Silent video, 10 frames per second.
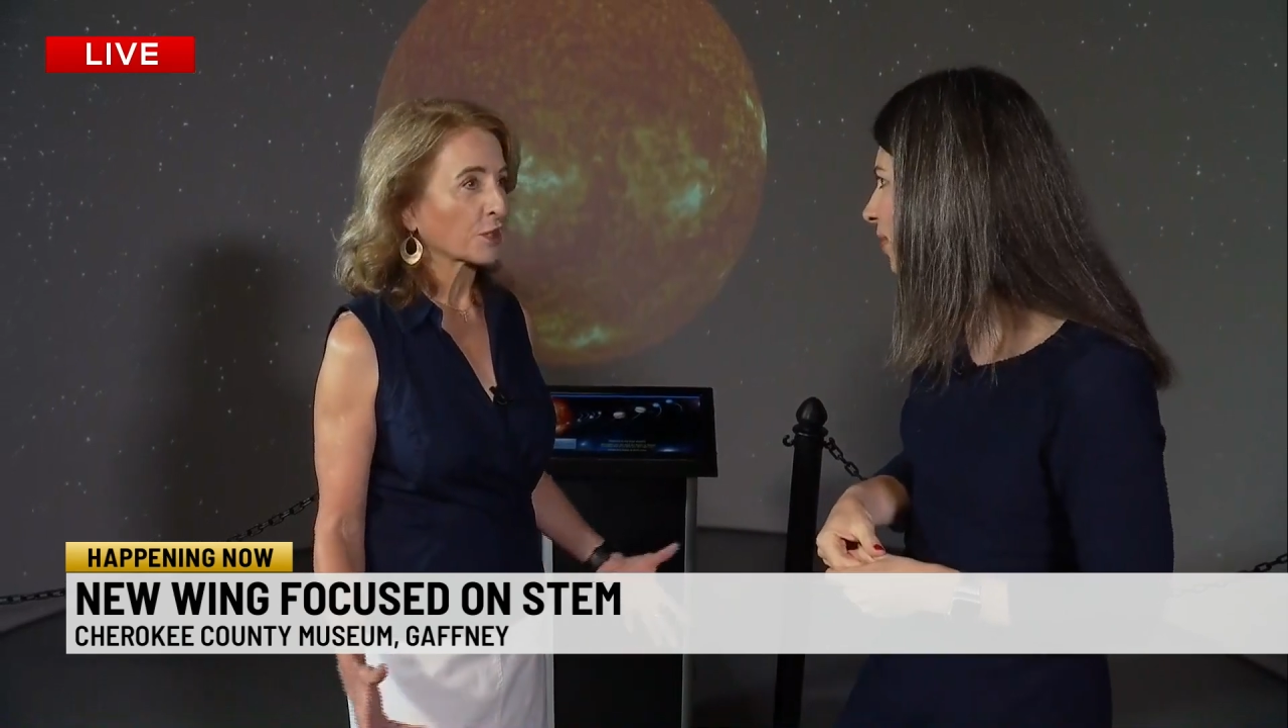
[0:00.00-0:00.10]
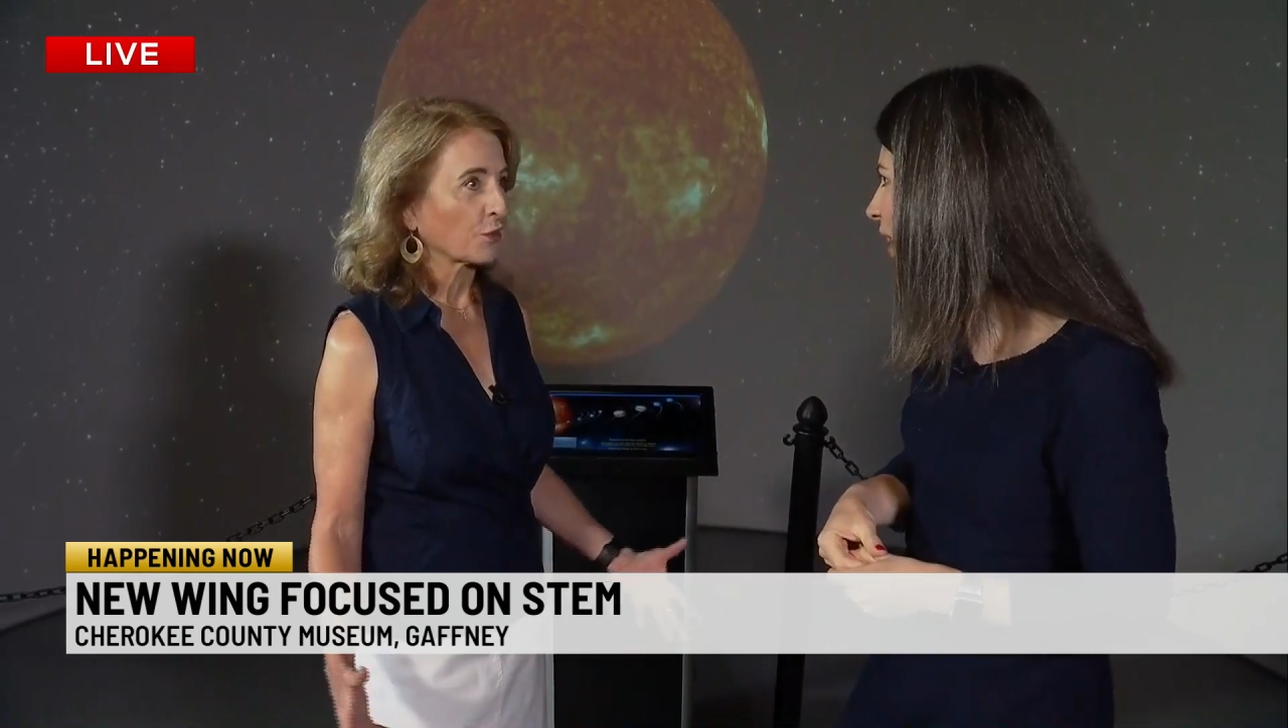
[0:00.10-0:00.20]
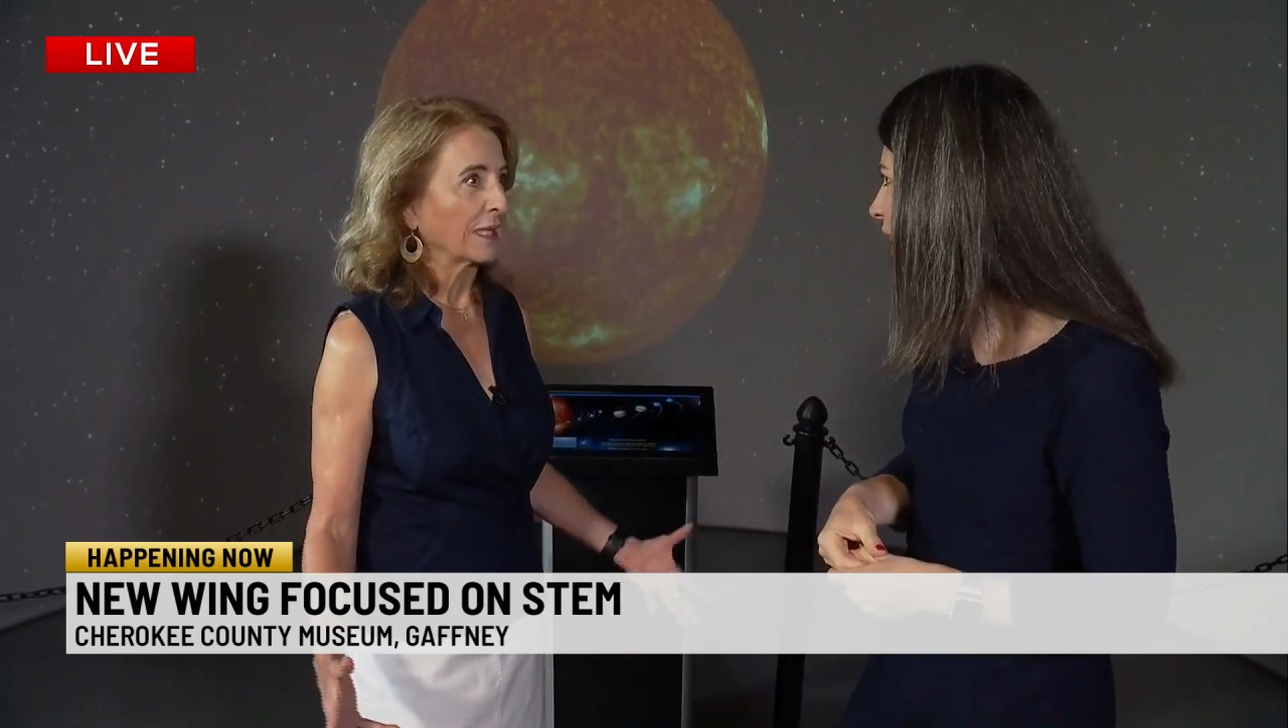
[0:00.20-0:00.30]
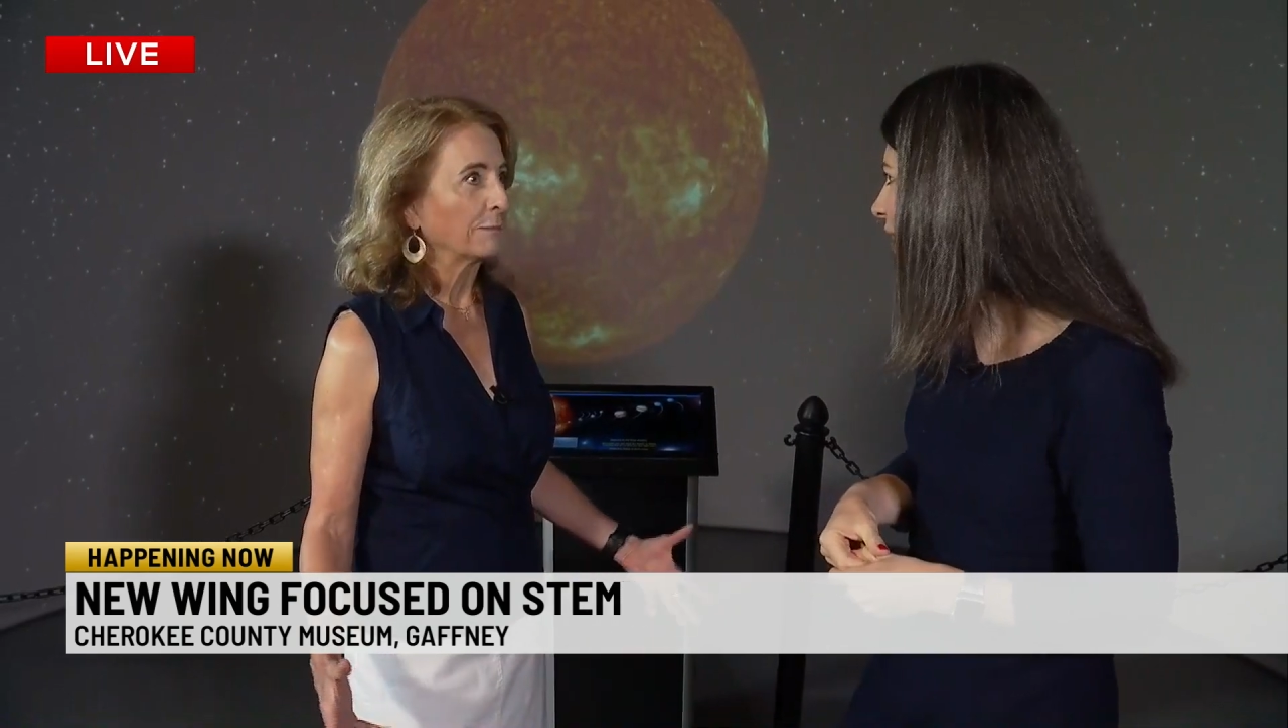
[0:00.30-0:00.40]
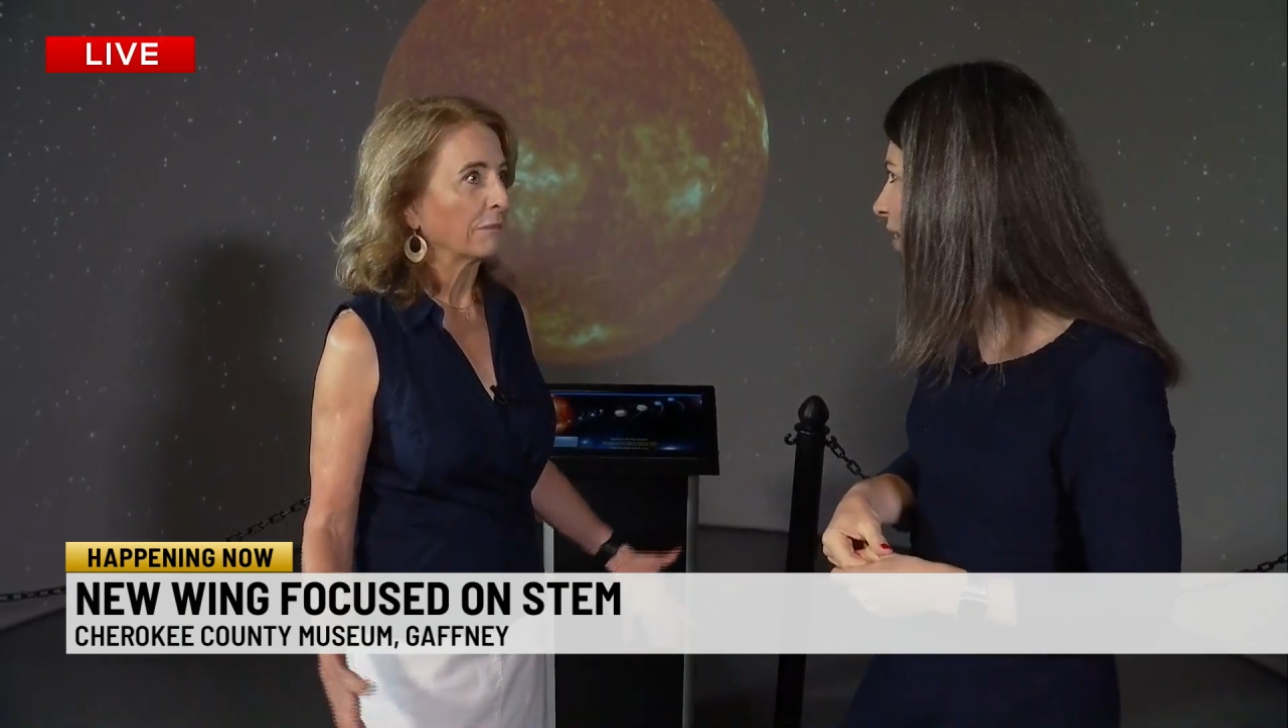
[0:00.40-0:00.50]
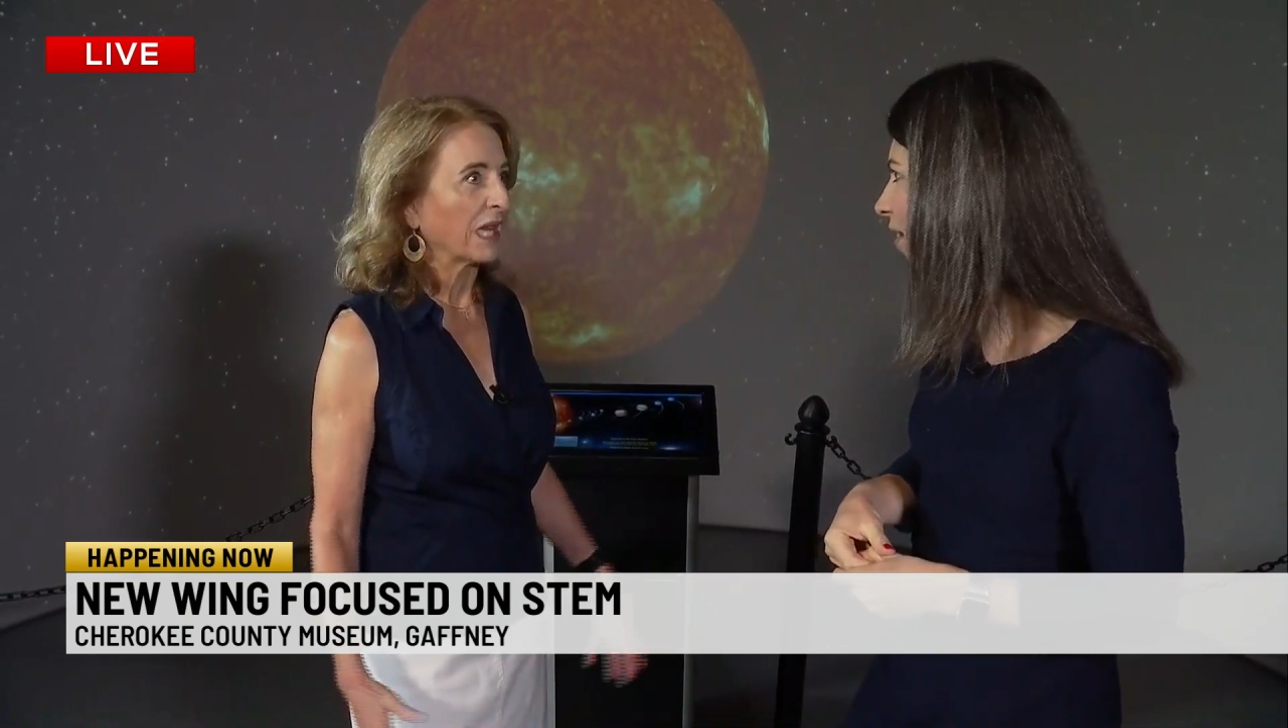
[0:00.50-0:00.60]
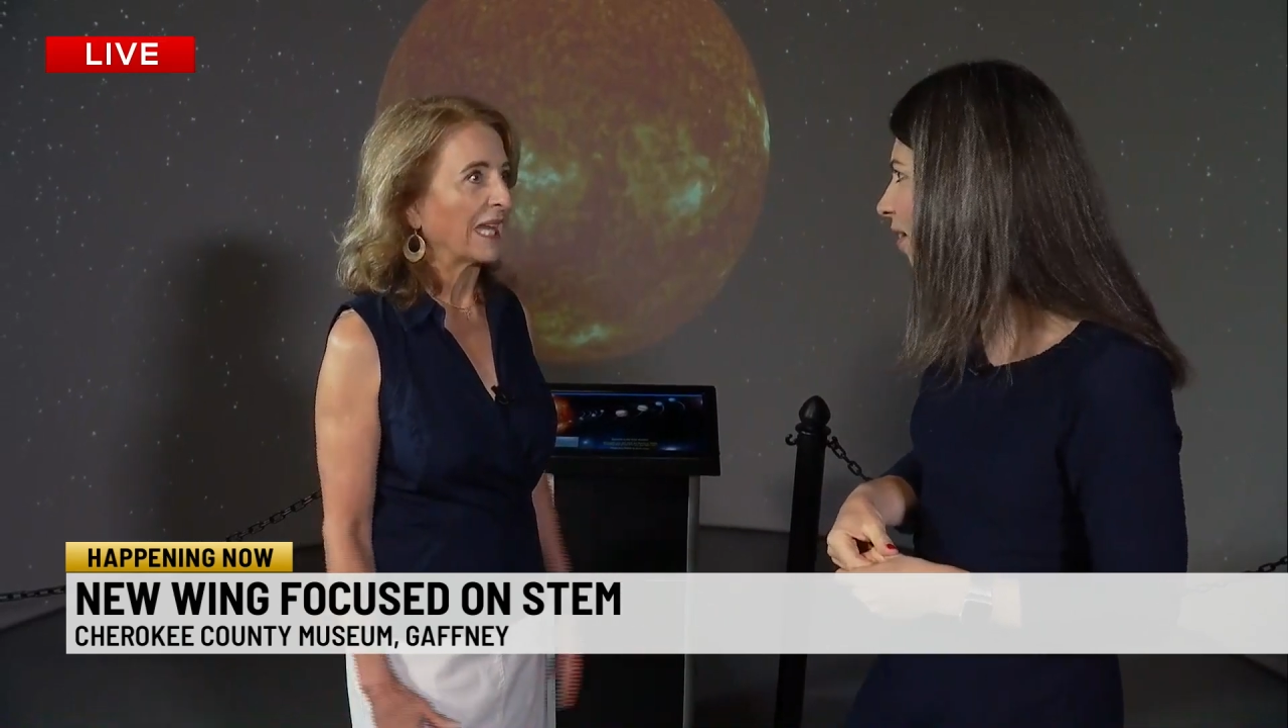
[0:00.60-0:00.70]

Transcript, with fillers: scream,